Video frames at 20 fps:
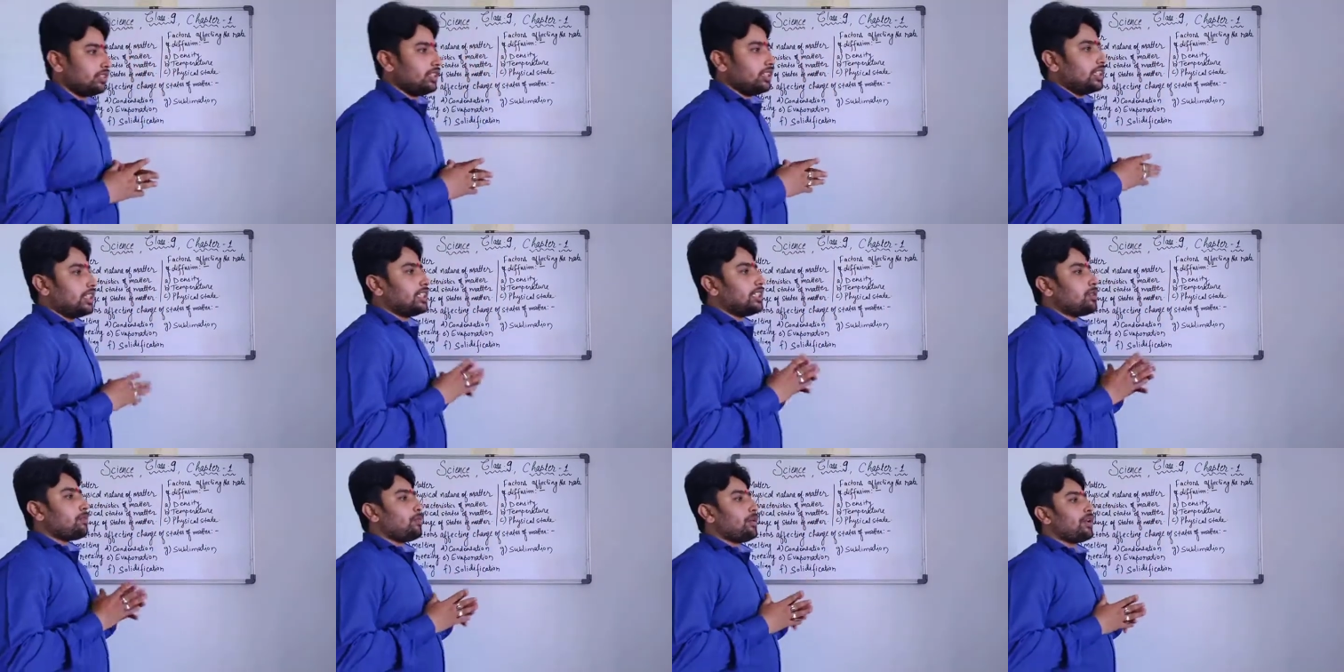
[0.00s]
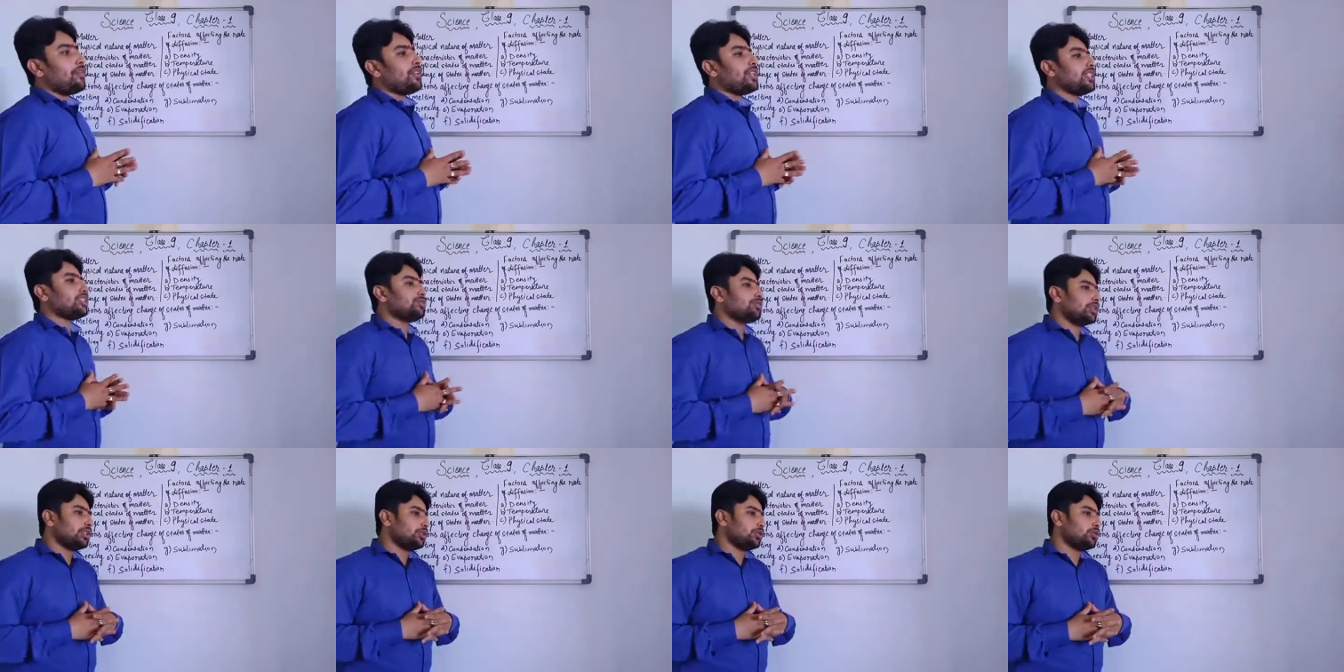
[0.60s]
In the previous
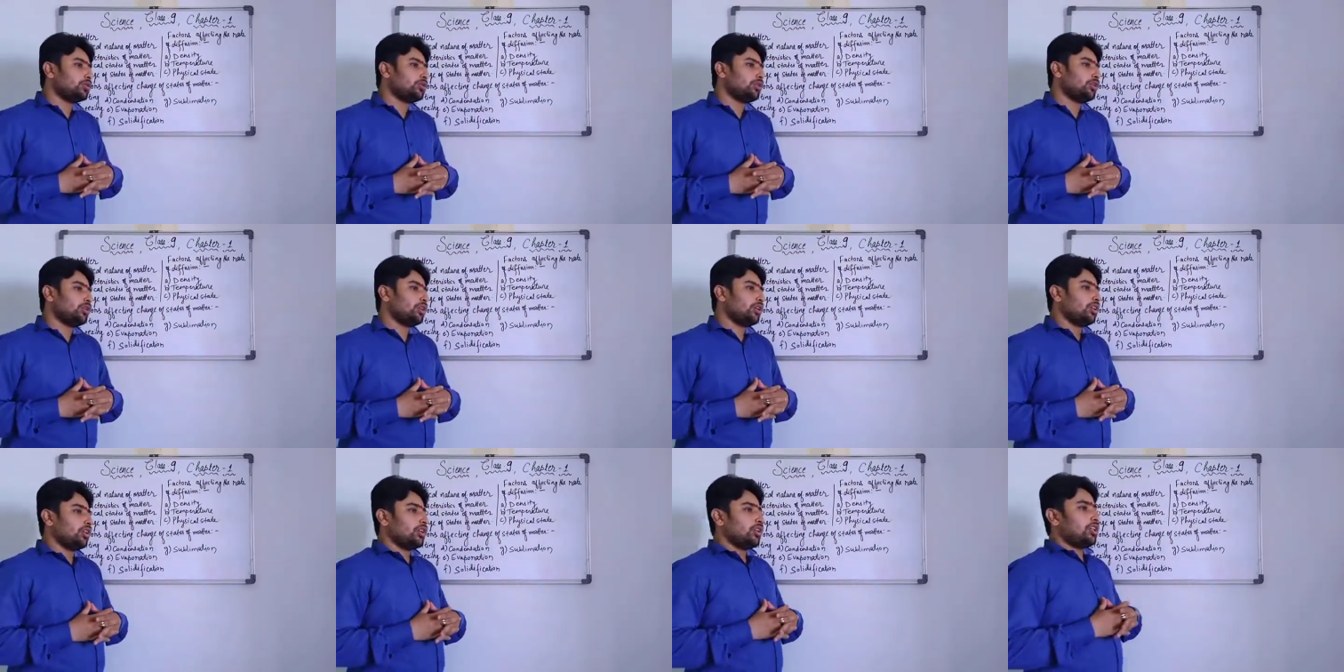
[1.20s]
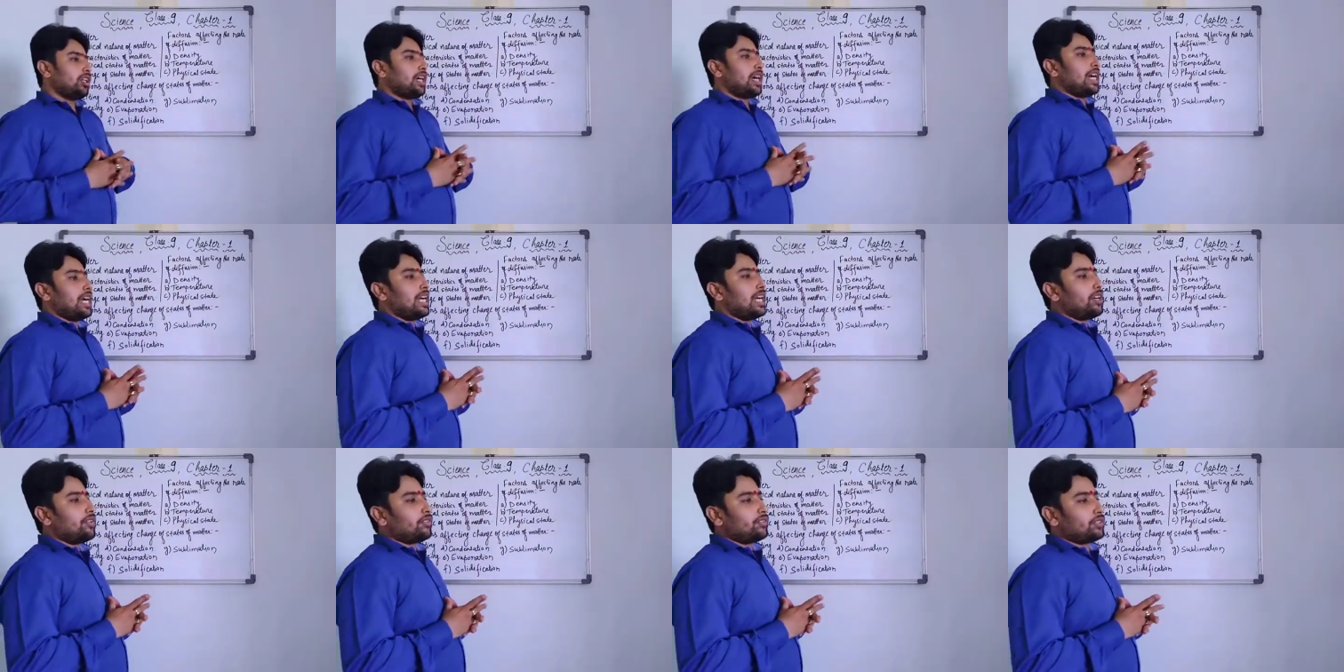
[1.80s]
video I
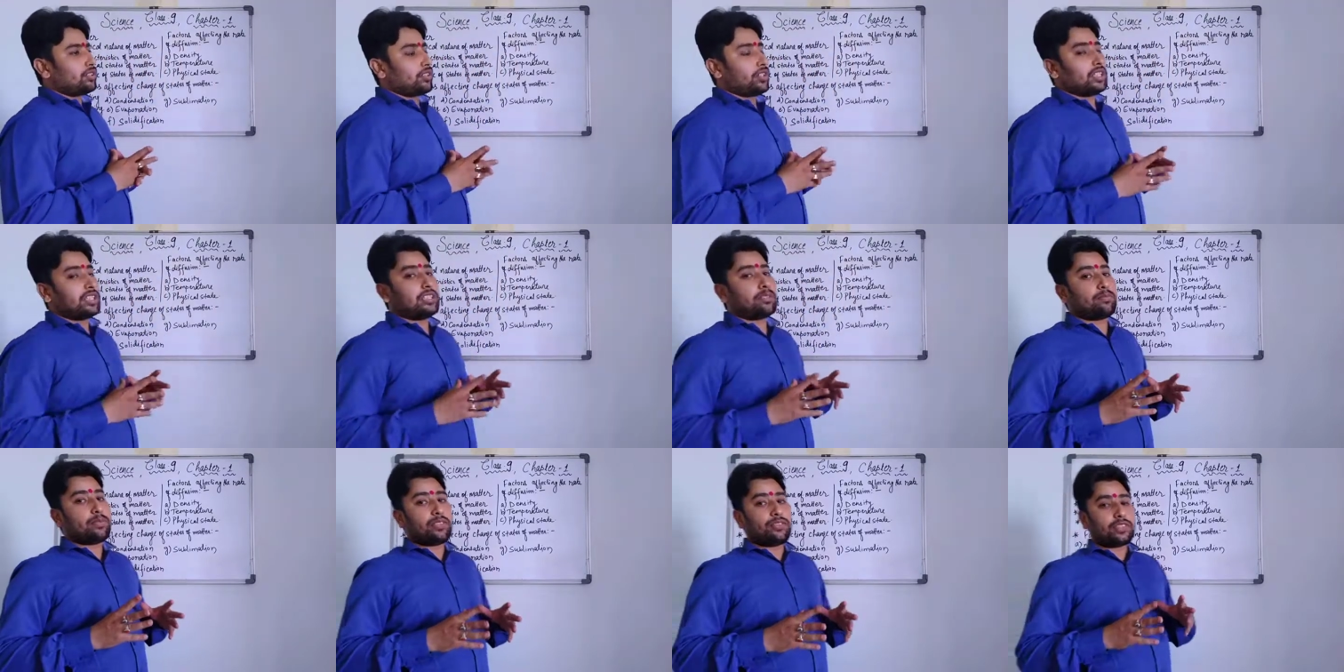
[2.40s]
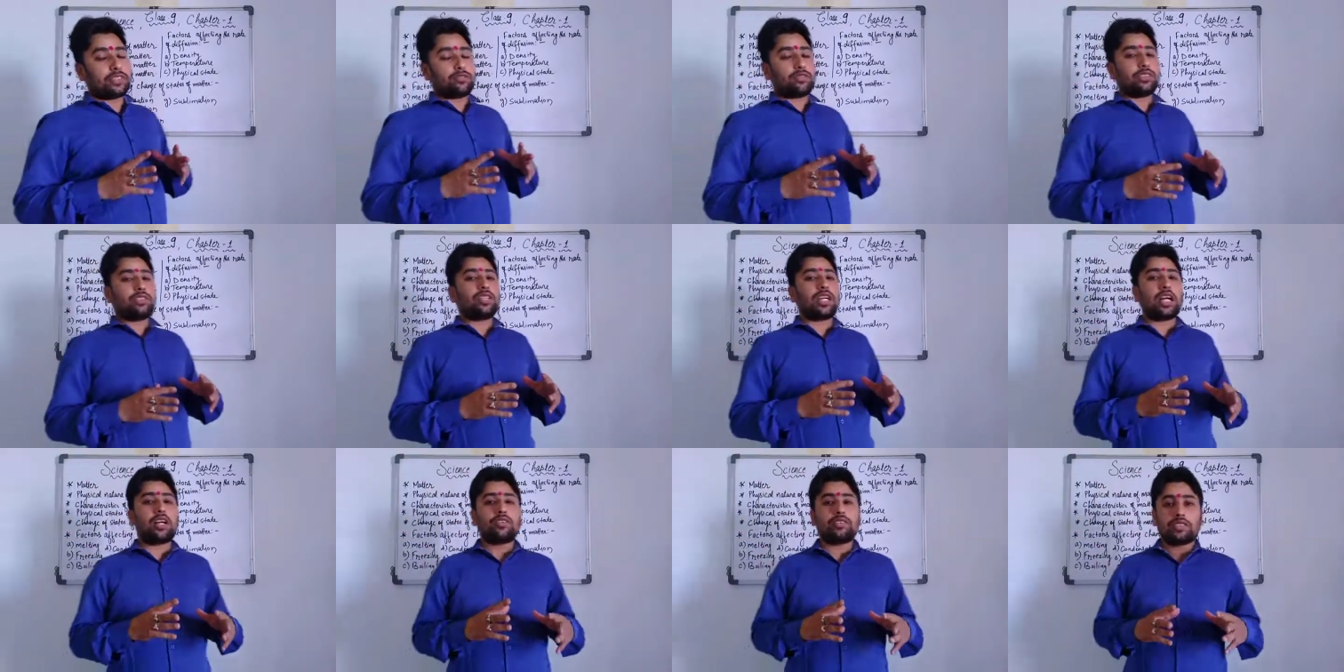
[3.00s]
have
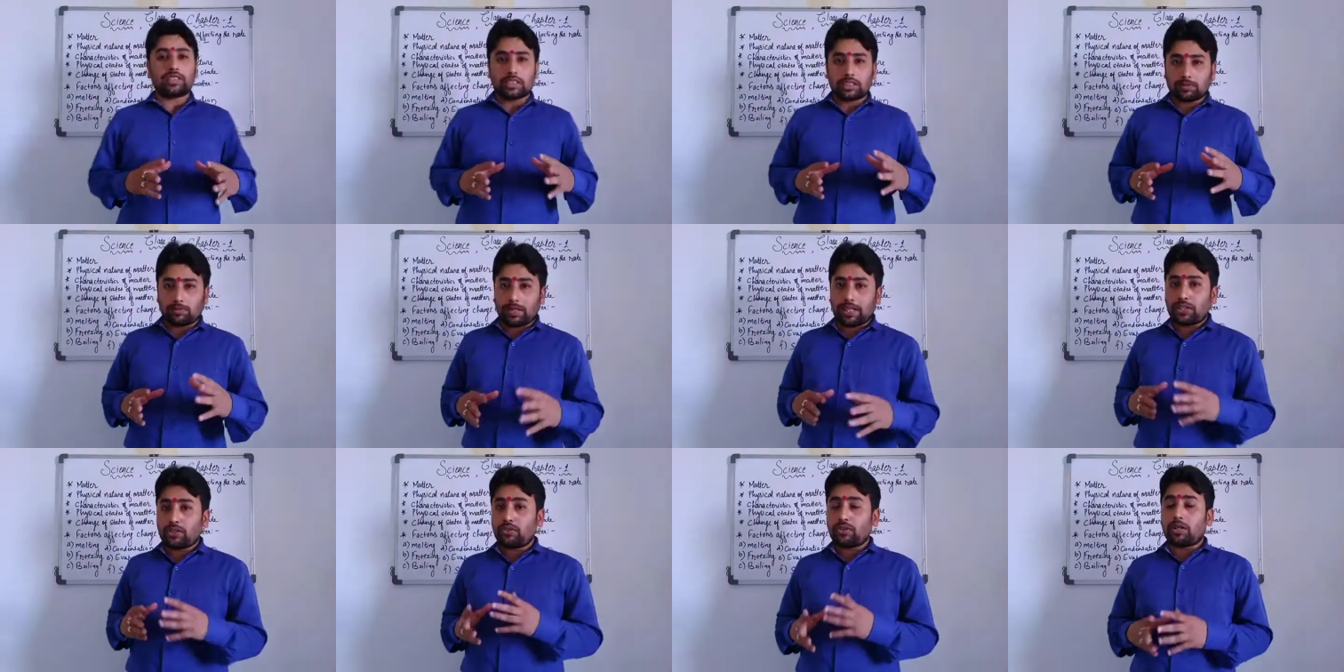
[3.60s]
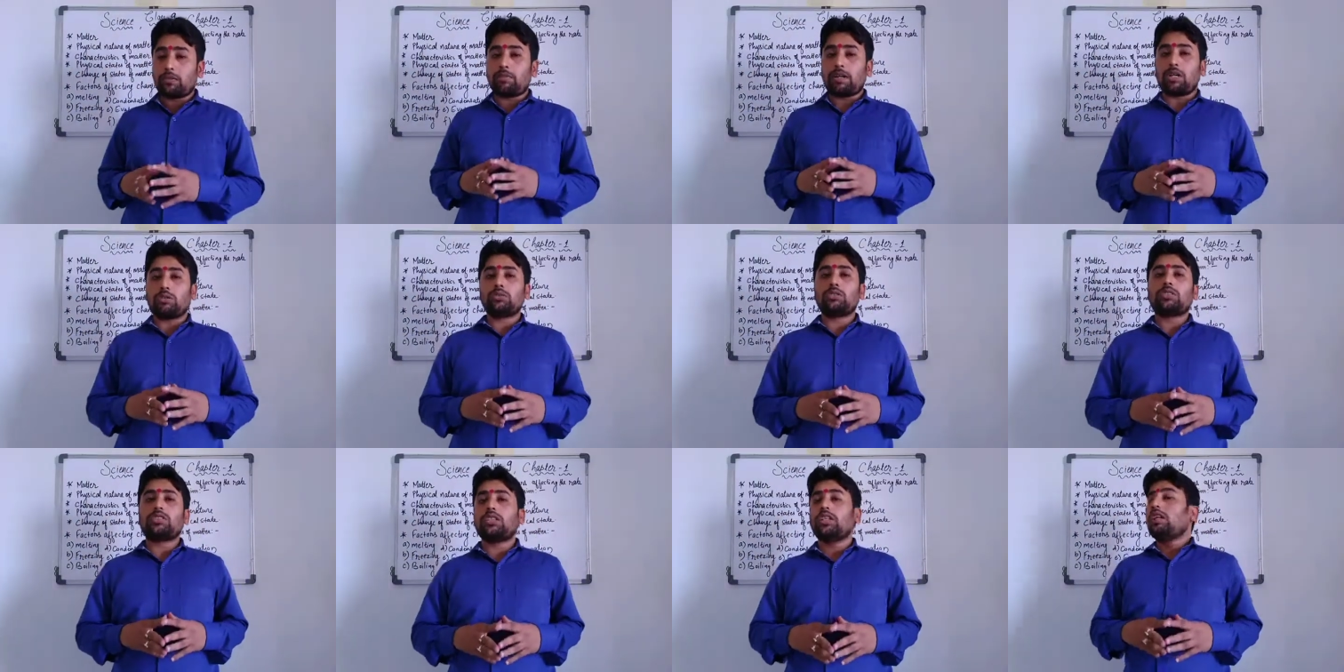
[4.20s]
explained to you about